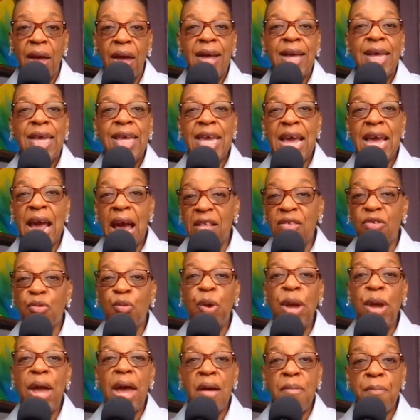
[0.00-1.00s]
Yes,
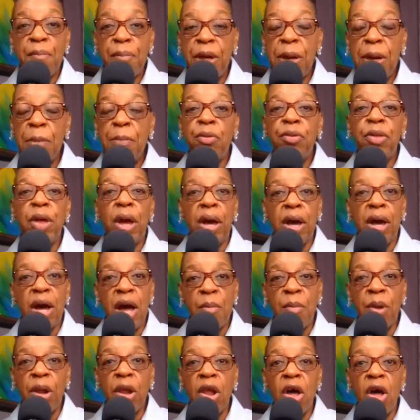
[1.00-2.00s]
we have people that
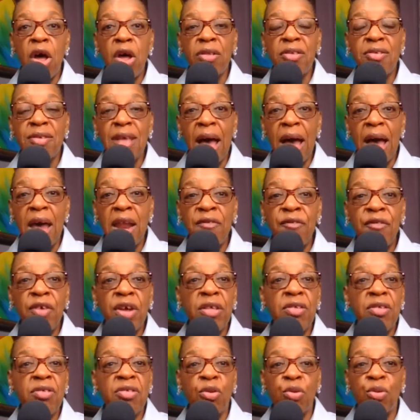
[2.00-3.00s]
come alongside of
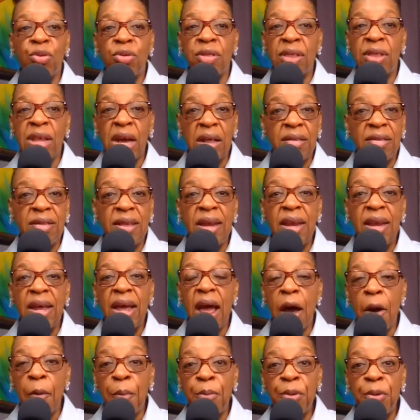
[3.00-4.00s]
us, those destiny
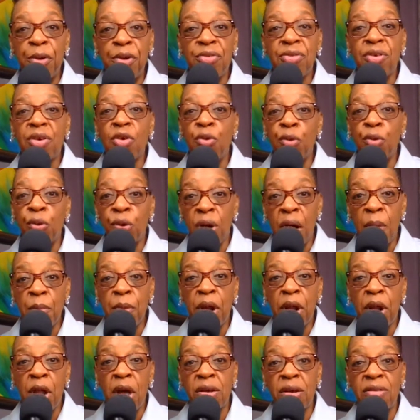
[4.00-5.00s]
helpers who come
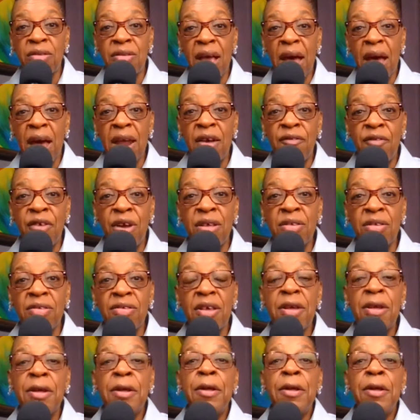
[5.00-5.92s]
alongside of us,